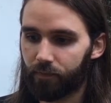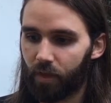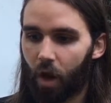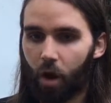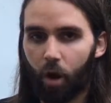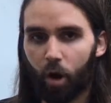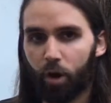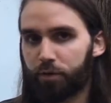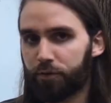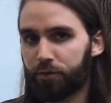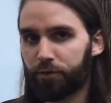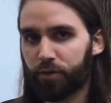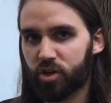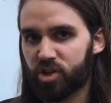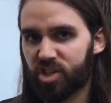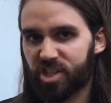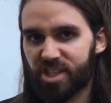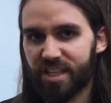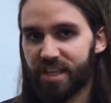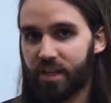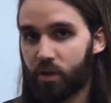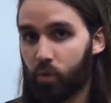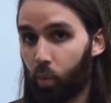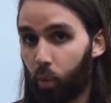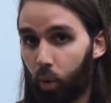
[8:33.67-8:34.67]

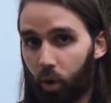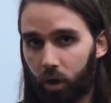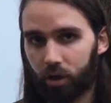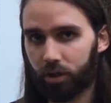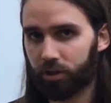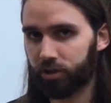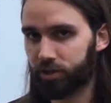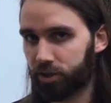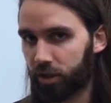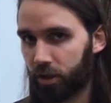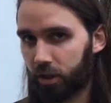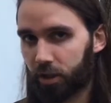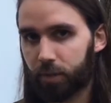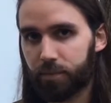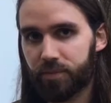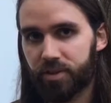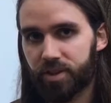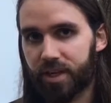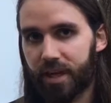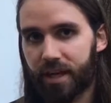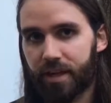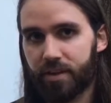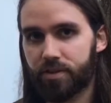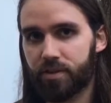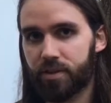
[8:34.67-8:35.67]
unforeseen work
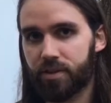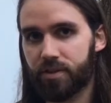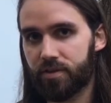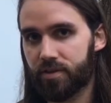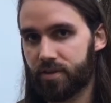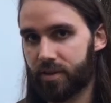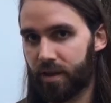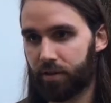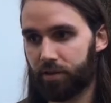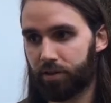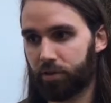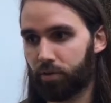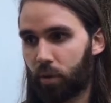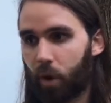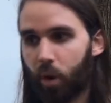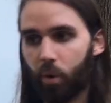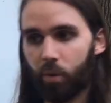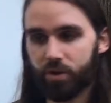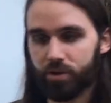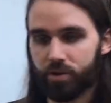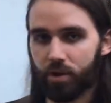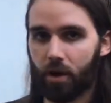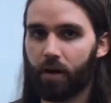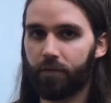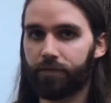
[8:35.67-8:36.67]
circumstances that throw
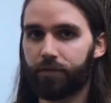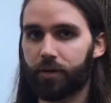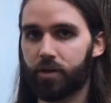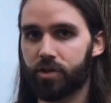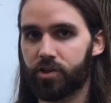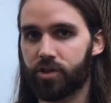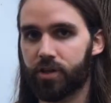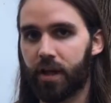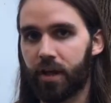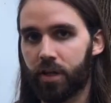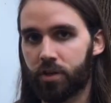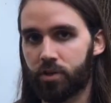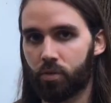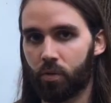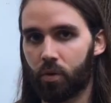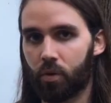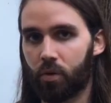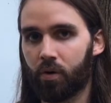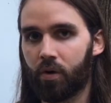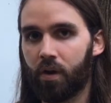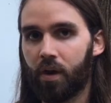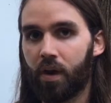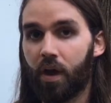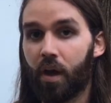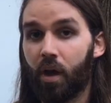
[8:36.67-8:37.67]
us off our
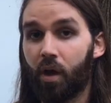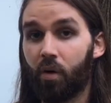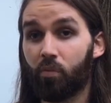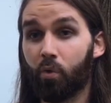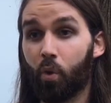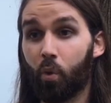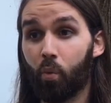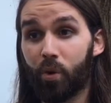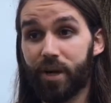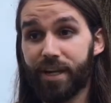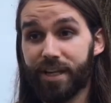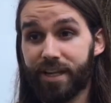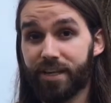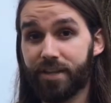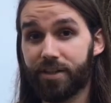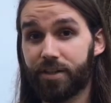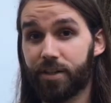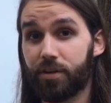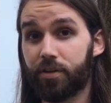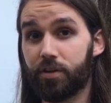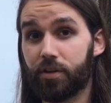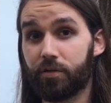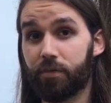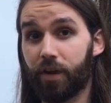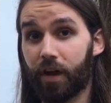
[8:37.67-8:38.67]
schedule, well, we need to
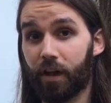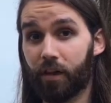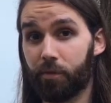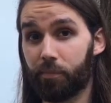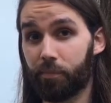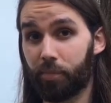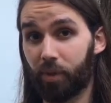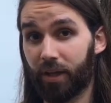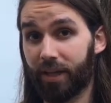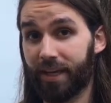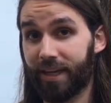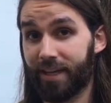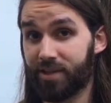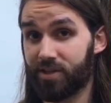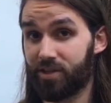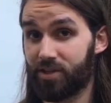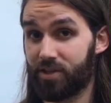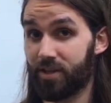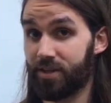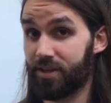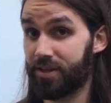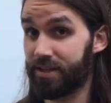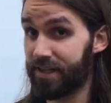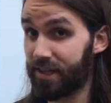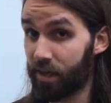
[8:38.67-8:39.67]
develop plans to
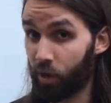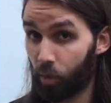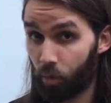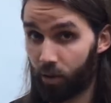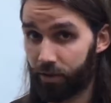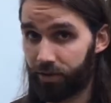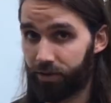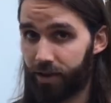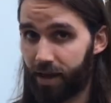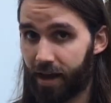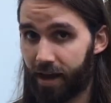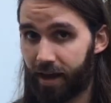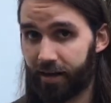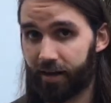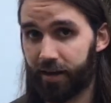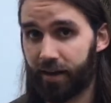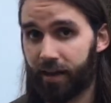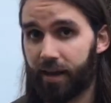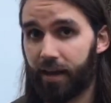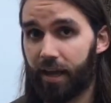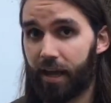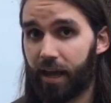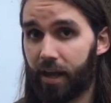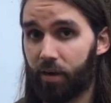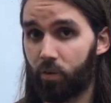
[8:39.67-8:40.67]
deal with that
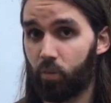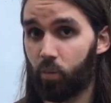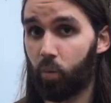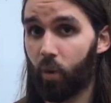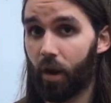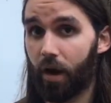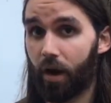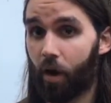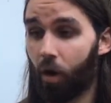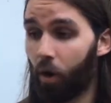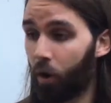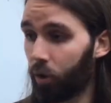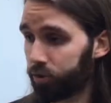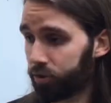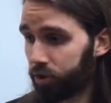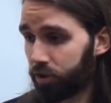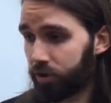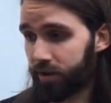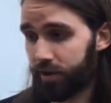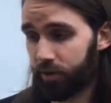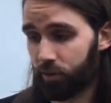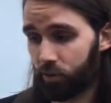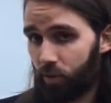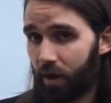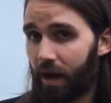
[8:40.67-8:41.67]
and
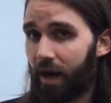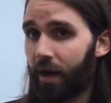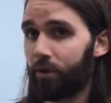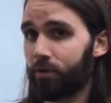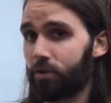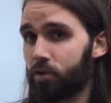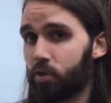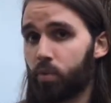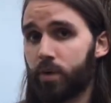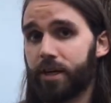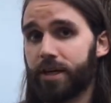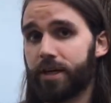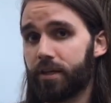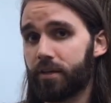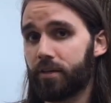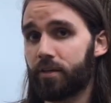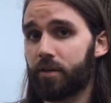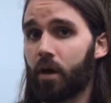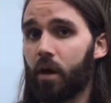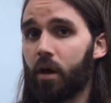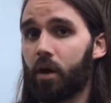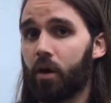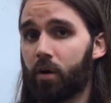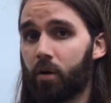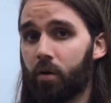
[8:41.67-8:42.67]
alternate routes we can
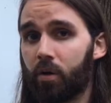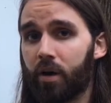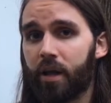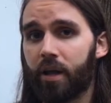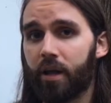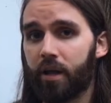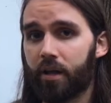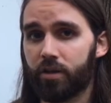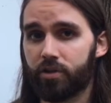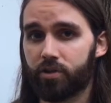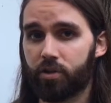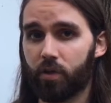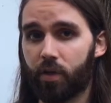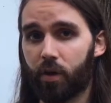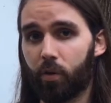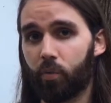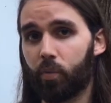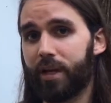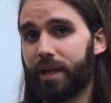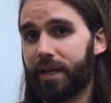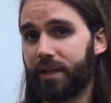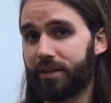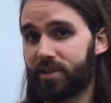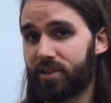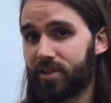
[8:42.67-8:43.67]
go so that we
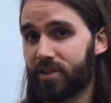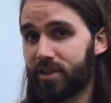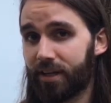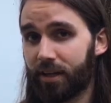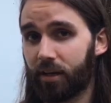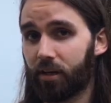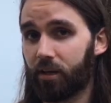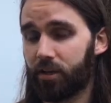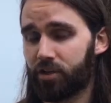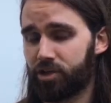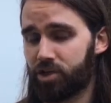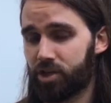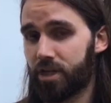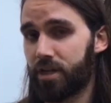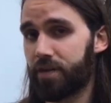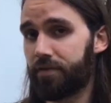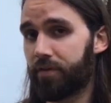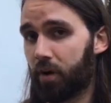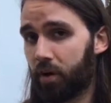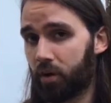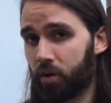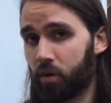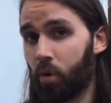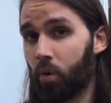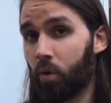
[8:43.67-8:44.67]
can still achieve
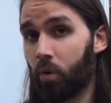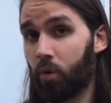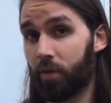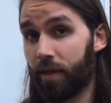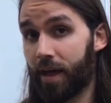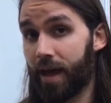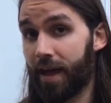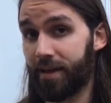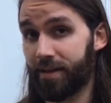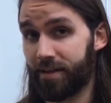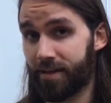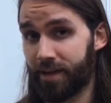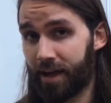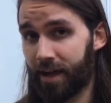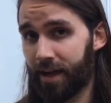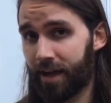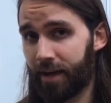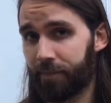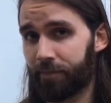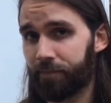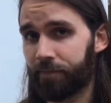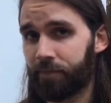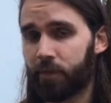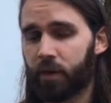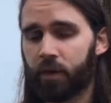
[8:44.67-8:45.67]
our goal that day.
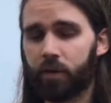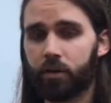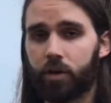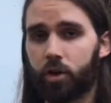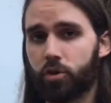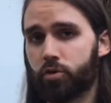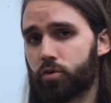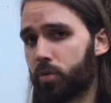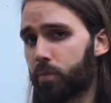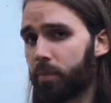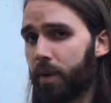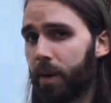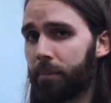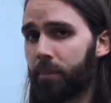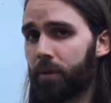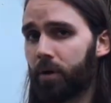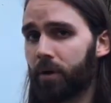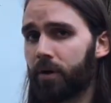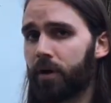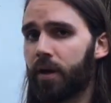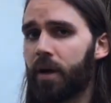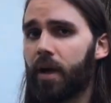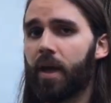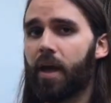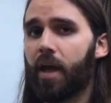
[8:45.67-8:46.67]
Because remember,